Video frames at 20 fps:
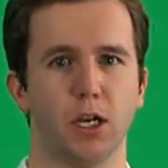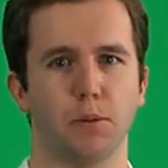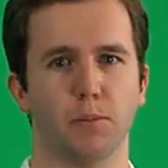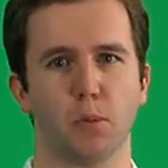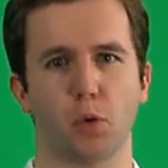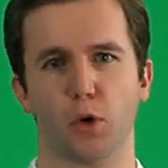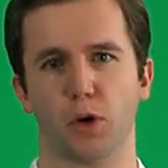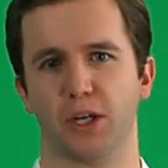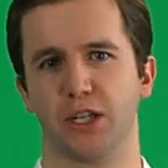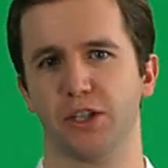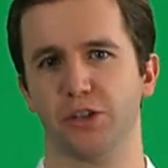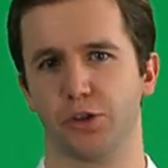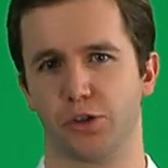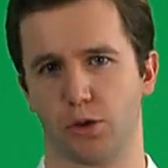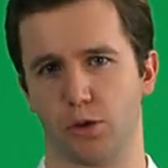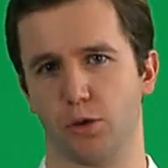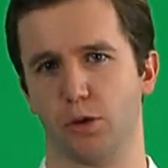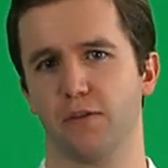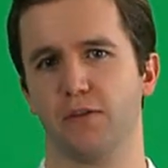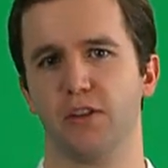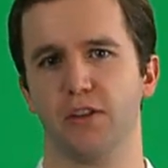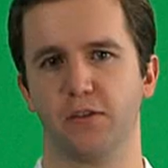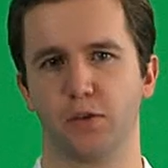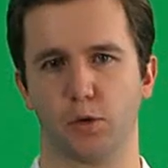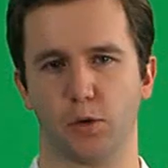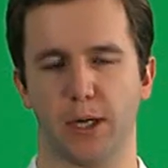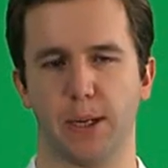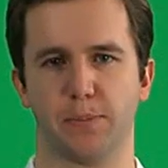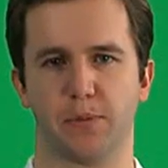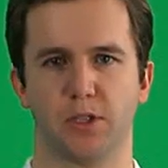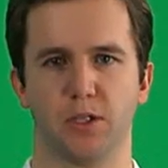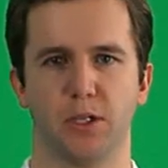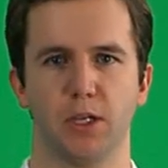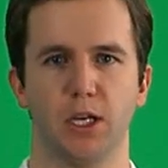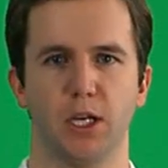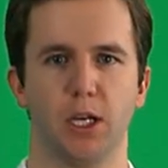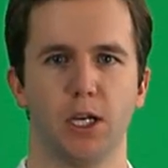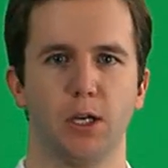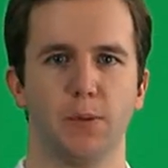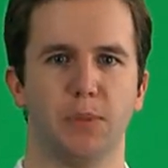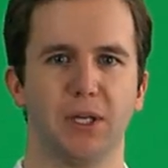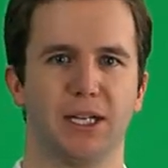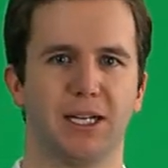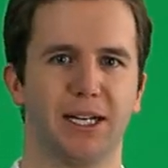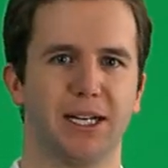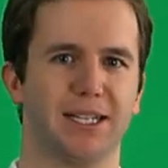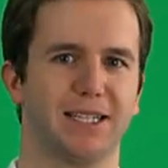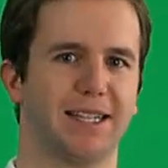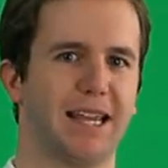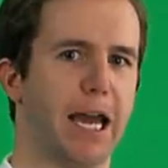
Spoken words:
more conservative grips because